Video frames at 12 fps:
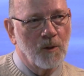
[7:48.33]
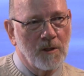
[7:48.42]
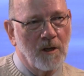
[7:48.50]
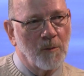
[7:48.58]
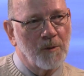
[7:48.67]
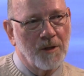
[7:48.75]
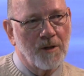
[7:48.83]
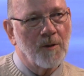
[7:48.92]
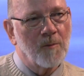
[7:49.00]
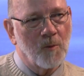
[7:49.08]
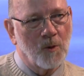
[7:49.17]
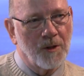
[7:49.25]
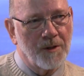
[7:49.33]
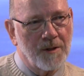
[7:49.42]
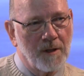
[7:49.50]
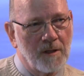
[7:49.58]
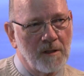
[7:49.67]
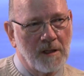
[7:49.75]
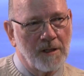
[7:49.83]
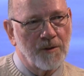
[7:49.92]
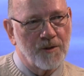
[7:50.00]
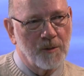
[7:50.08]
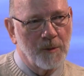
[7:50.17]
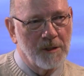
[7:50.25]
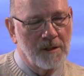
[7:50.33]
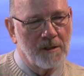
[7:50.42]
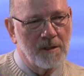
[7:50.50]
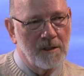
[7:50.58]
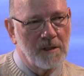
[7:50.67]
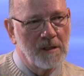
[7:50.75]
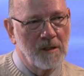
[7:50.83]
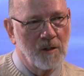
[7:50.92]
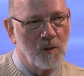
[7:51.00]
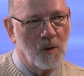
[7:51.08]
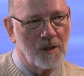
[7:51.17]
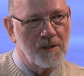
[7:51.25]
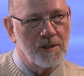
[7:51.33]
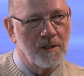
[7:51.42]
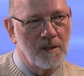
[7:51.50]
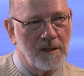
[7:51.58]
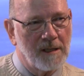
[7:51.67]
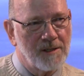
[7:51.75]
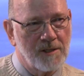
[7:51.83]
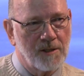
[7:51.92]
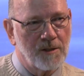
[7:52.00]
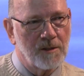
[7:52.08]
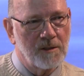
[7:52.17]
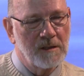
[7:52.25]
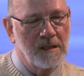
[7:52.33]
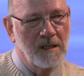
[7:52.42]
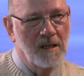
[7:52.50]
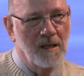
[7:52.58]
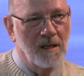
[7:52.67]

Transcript: would come to them with uh, an LGBT question, and that's still